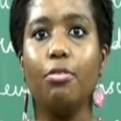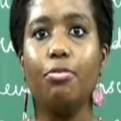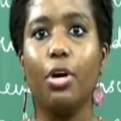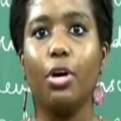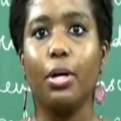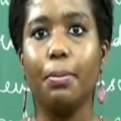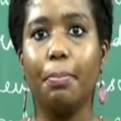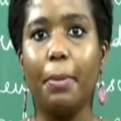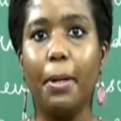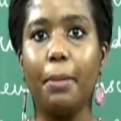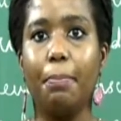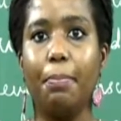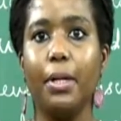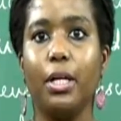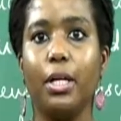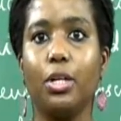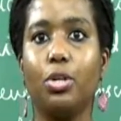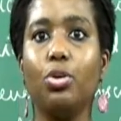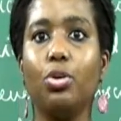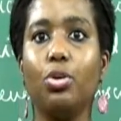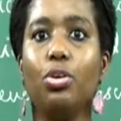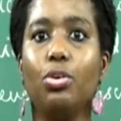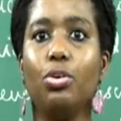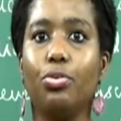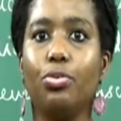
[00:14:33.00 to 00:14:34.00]
for people
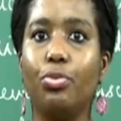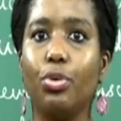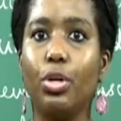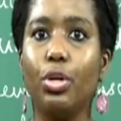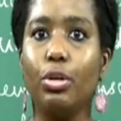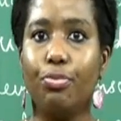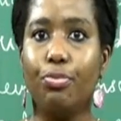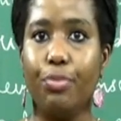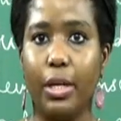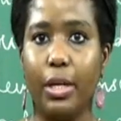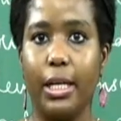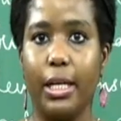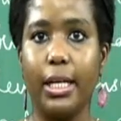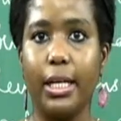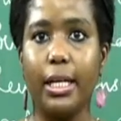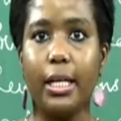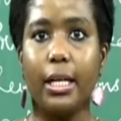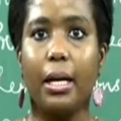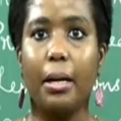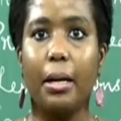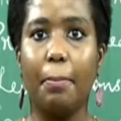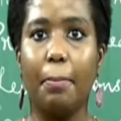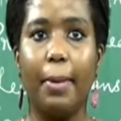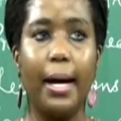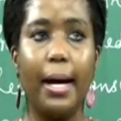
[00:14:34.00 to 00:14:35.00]
to fulfill
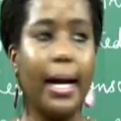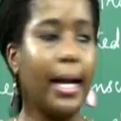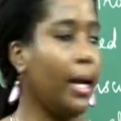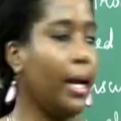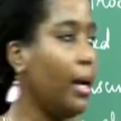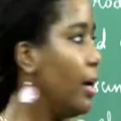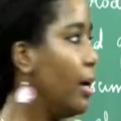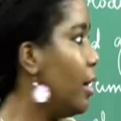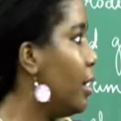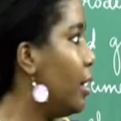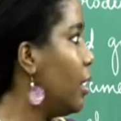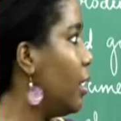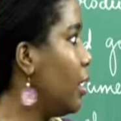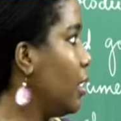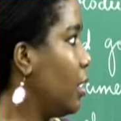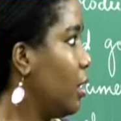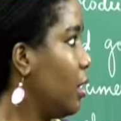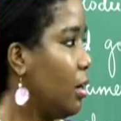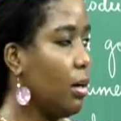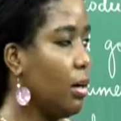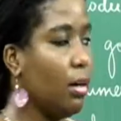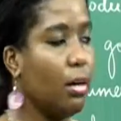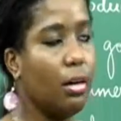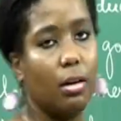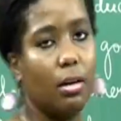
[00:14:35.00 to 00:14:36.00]
it by
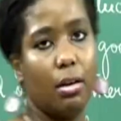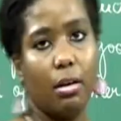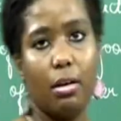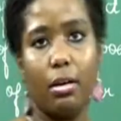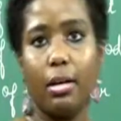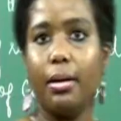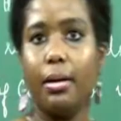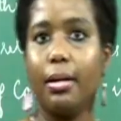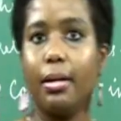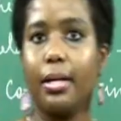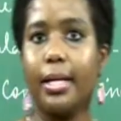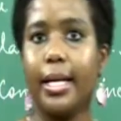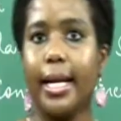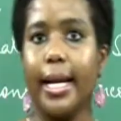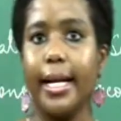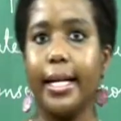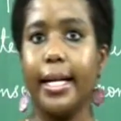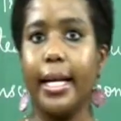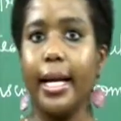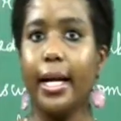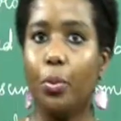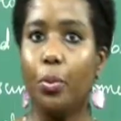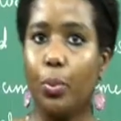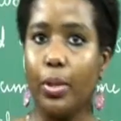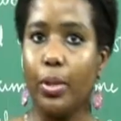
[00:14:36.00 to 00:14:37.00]

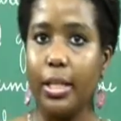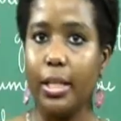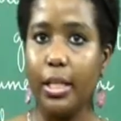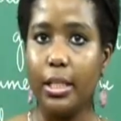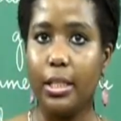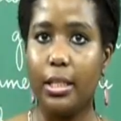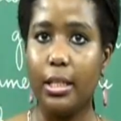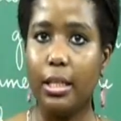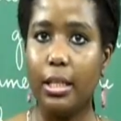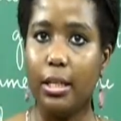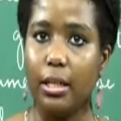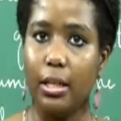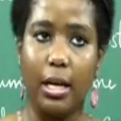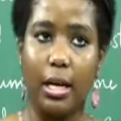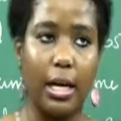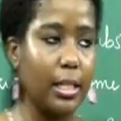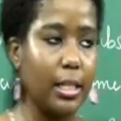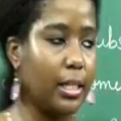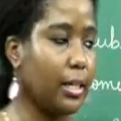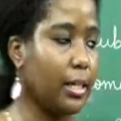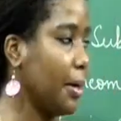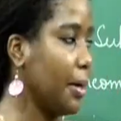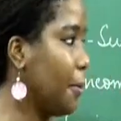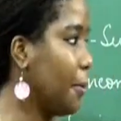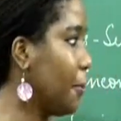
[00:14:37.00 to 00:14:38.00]
creating it within the
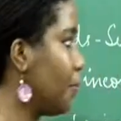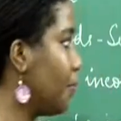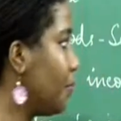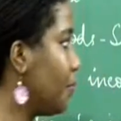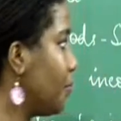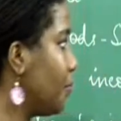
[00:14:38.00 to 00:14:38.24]
country.